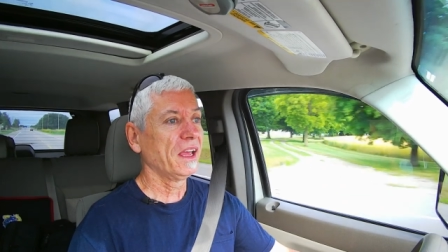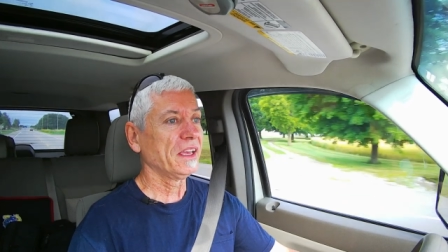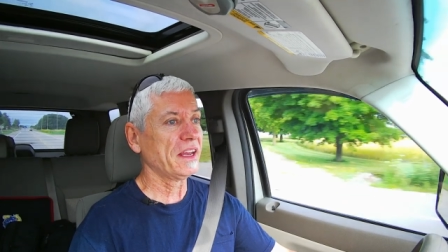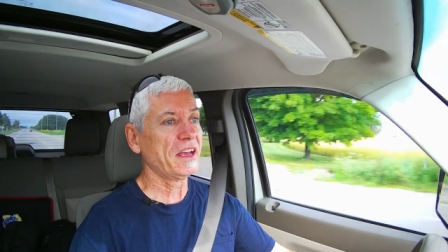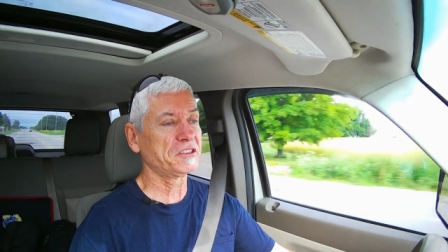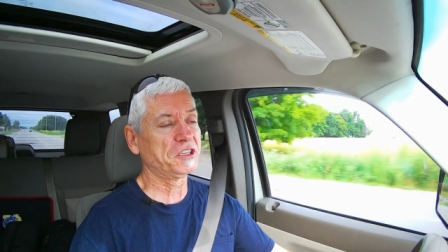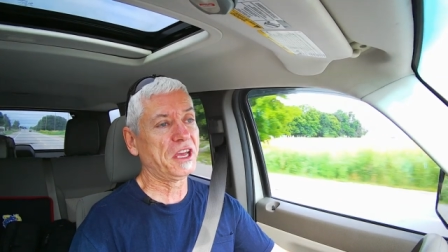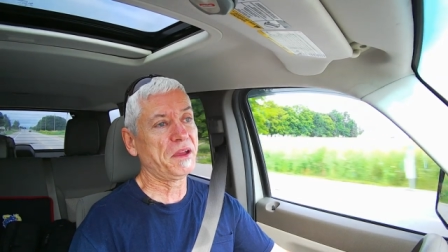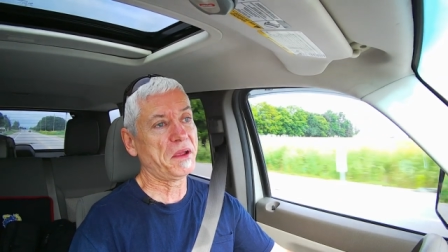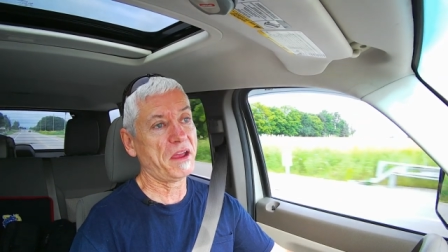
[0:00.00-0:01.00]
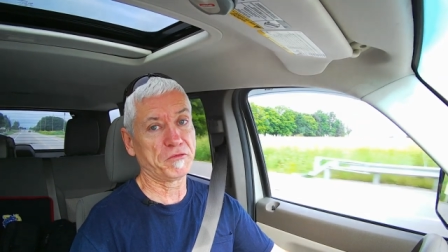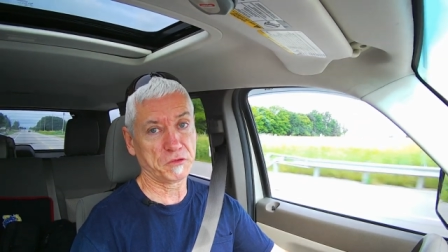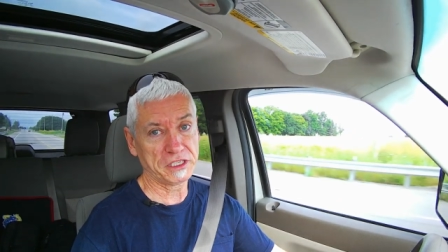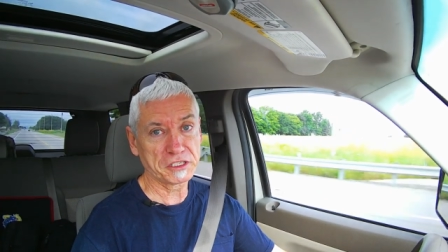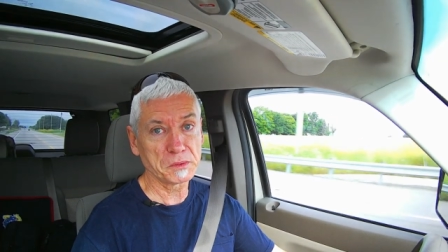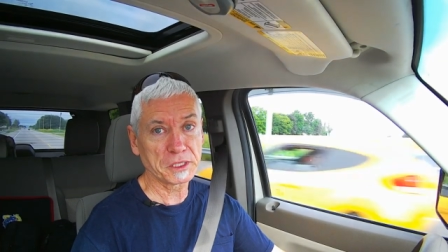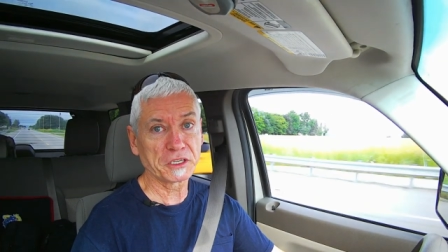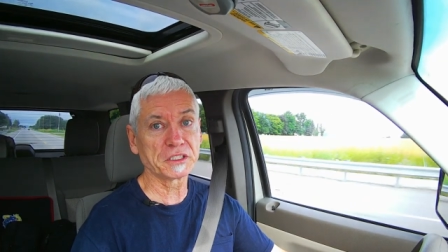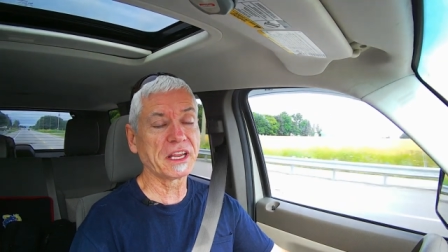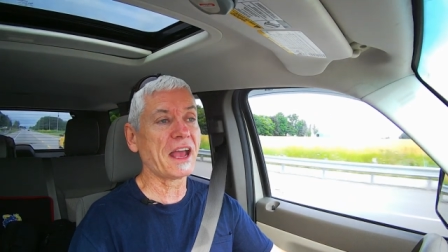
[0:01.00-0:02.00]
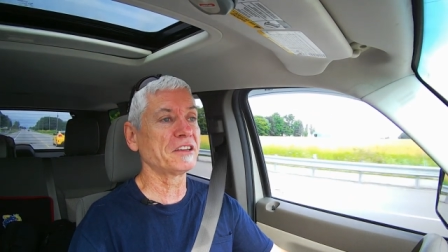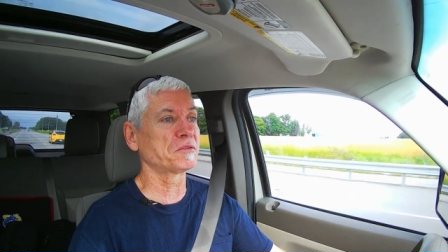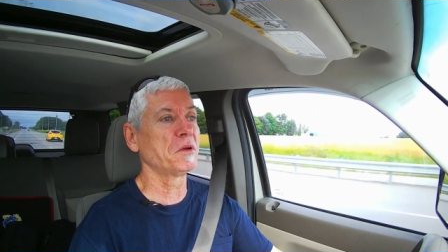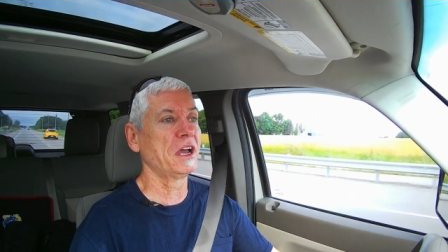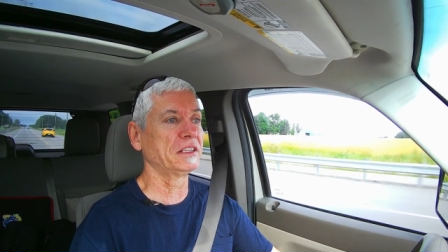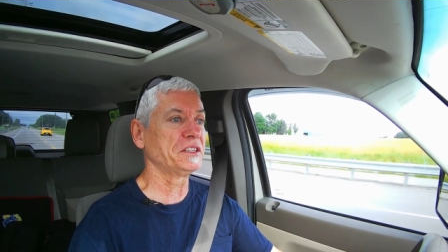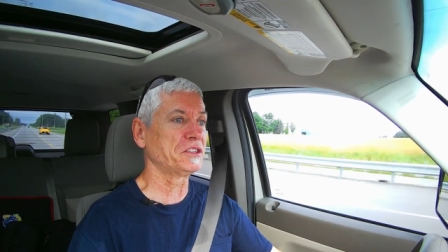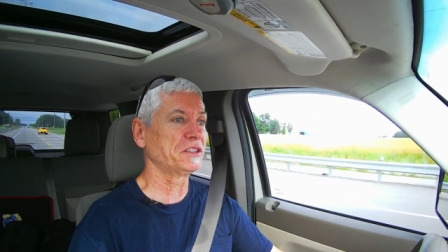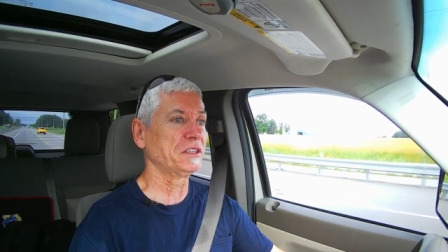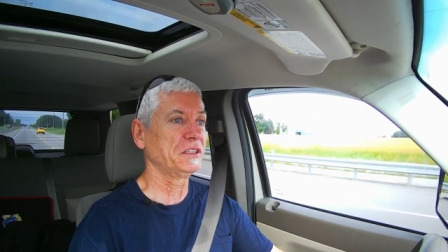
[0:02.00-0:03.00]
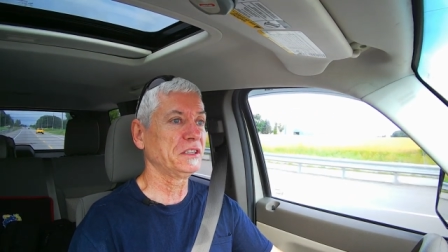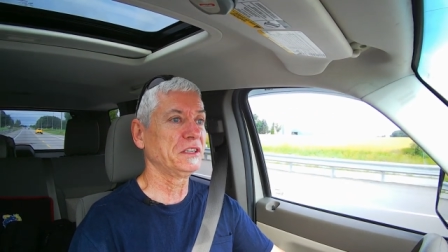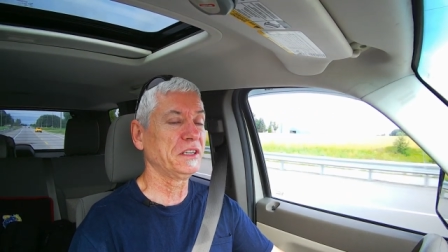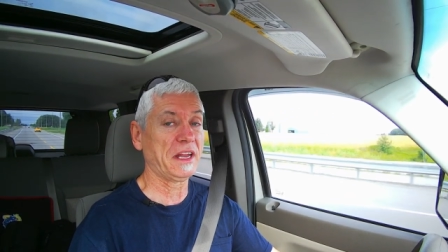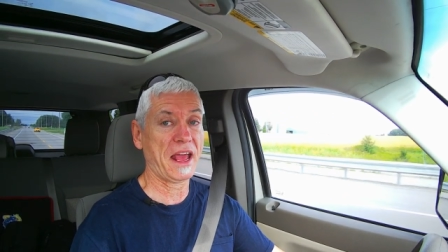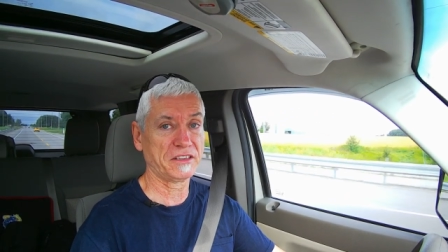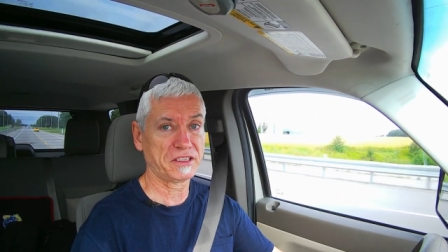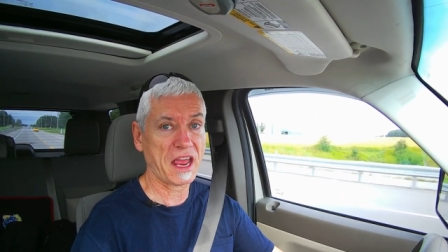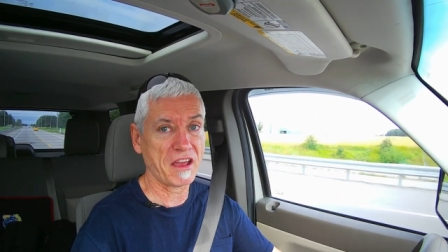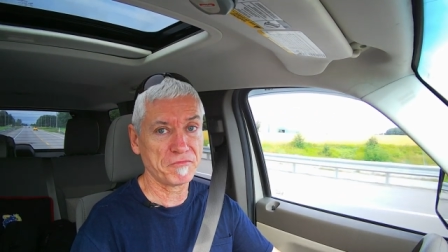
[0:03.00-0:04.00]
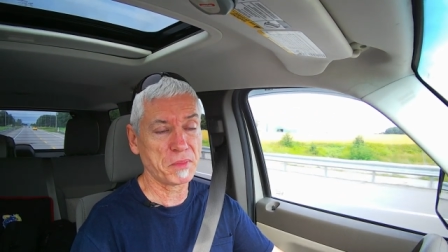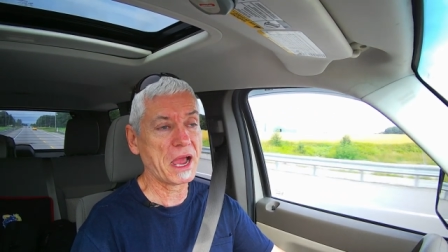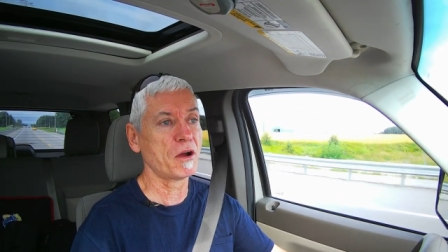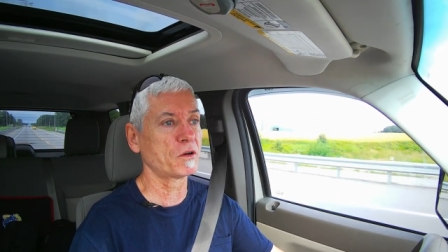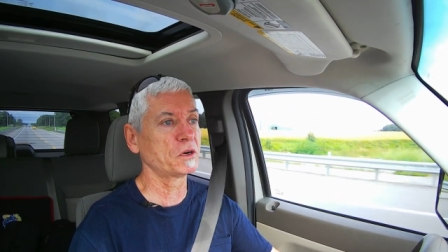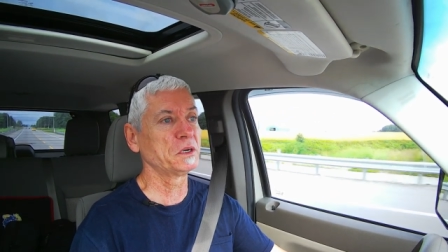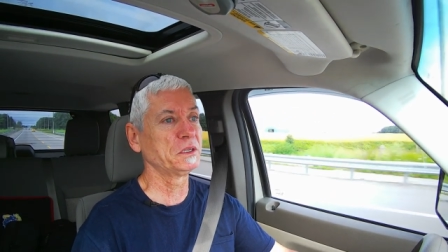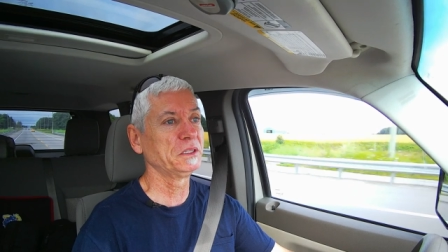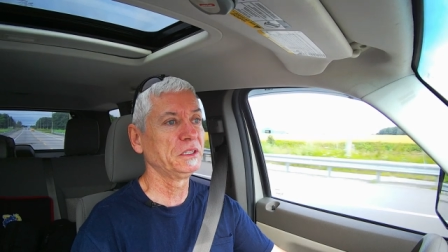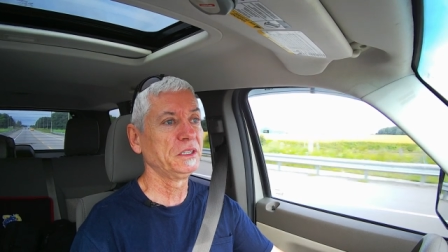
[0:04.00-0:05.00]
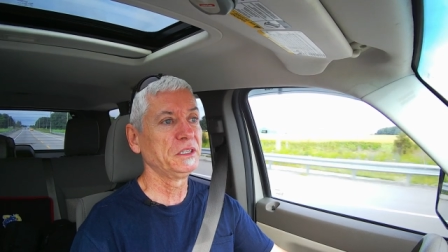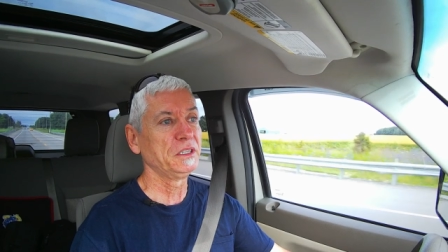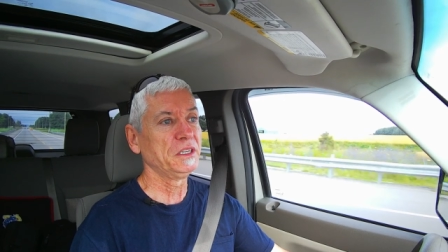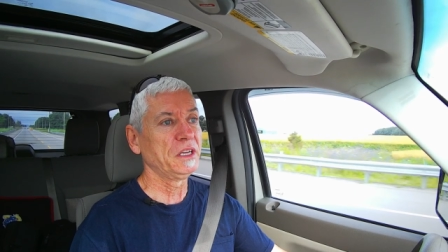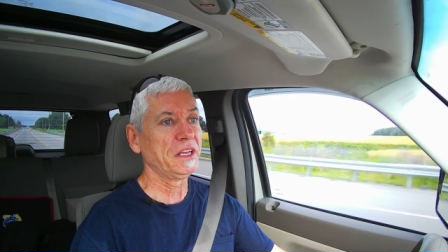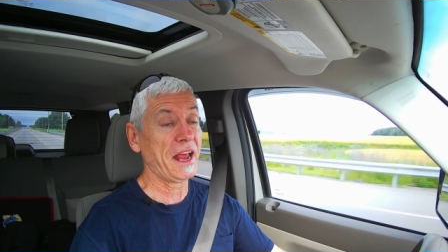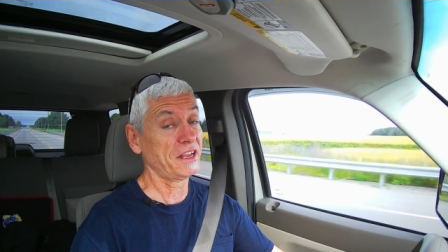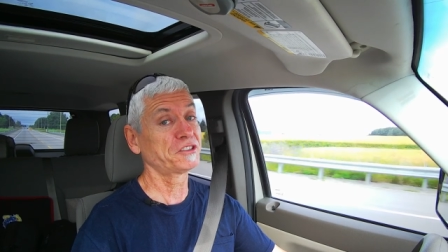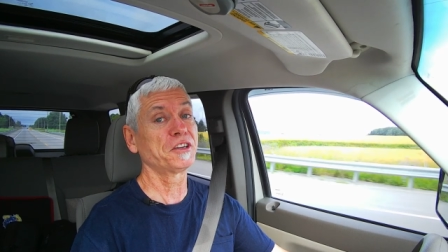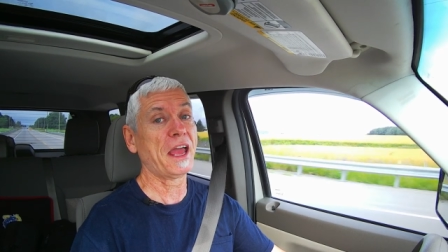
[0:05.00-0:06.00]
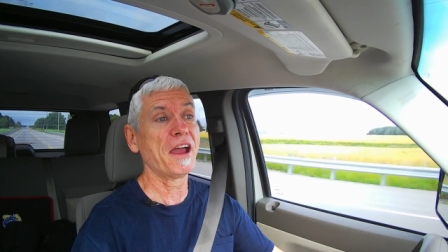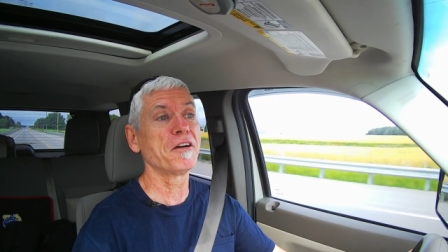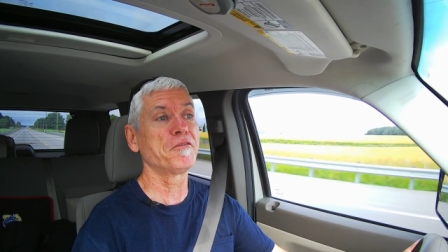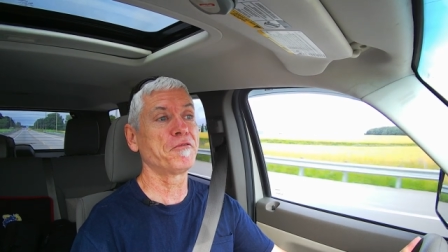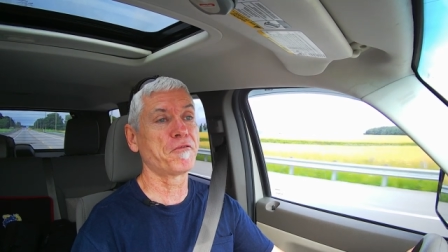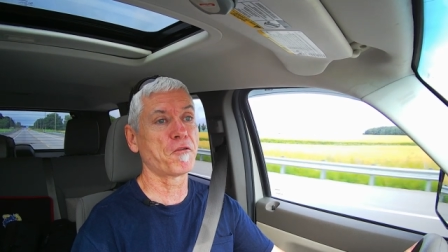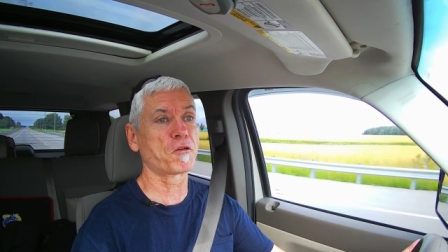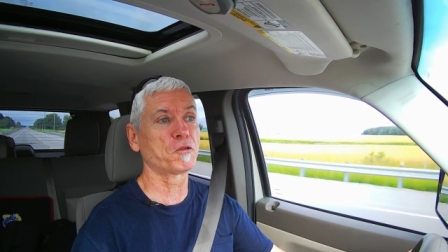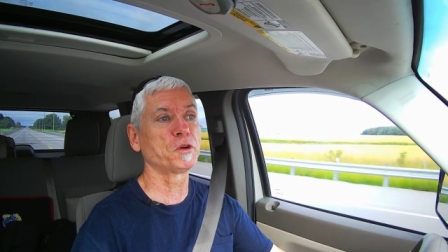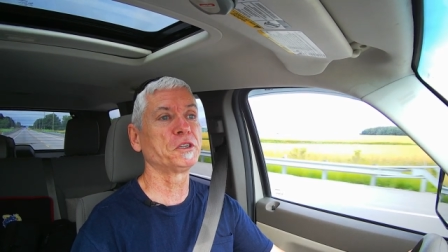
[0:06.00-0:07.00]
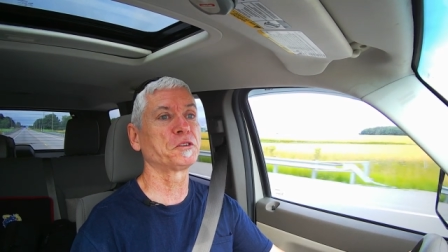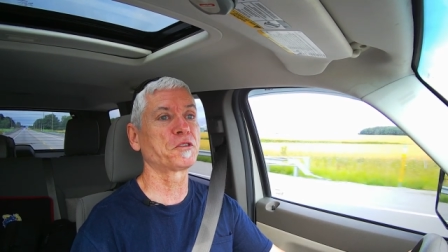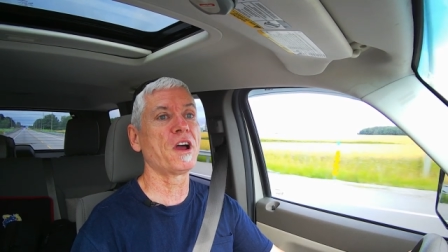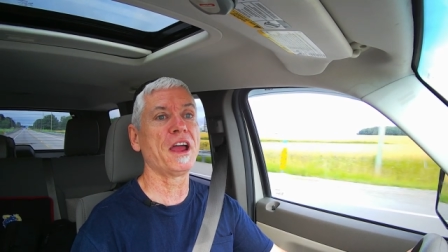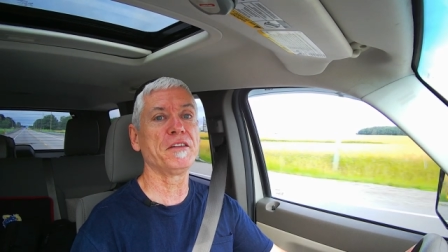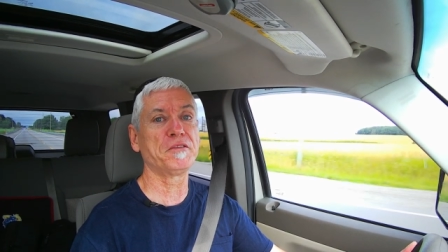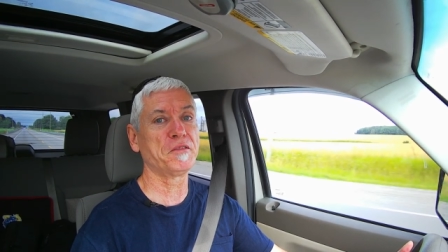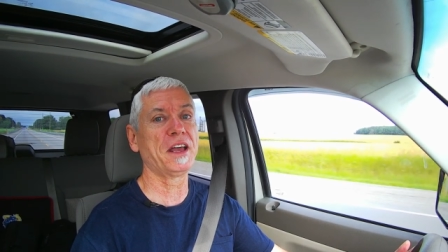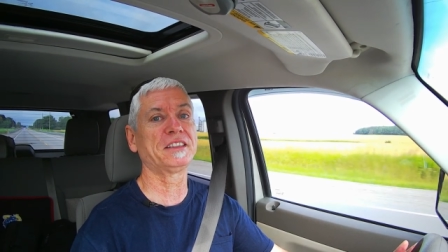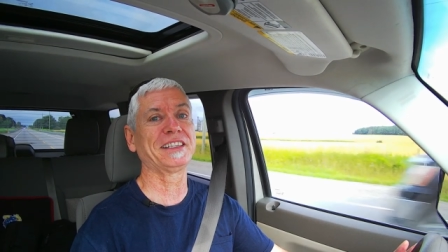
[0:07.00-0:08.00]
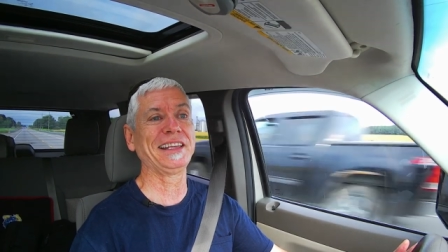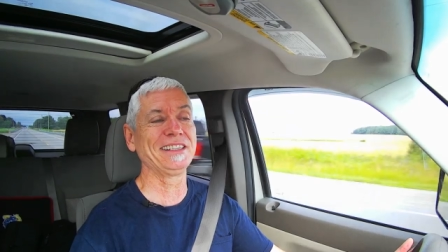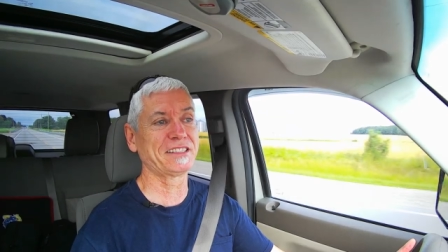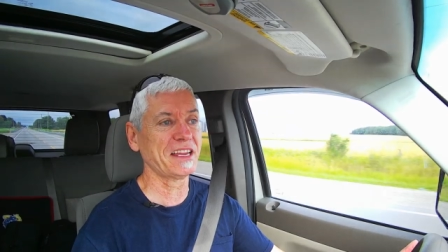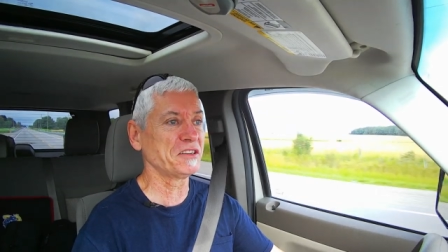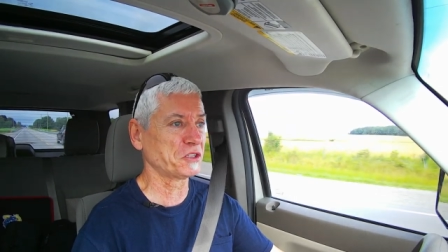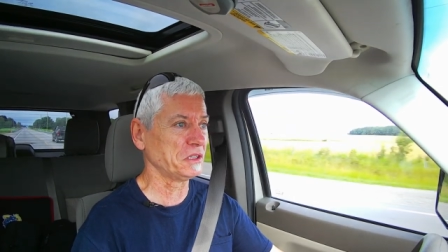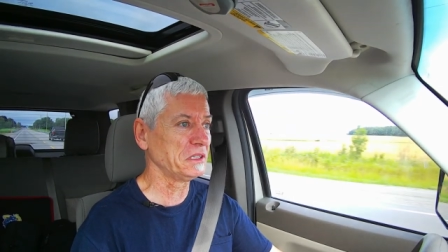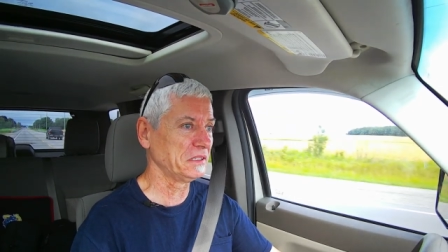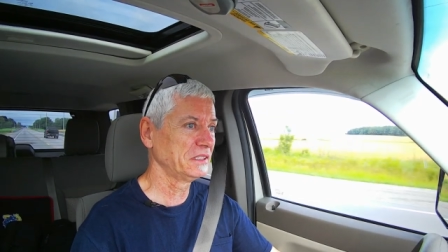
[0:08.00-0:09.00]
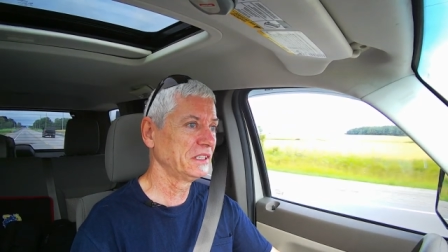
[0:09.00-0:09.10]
It has to have reasonably good gas mileage. It has to have power. It has to have four-wheel drive. That's essential.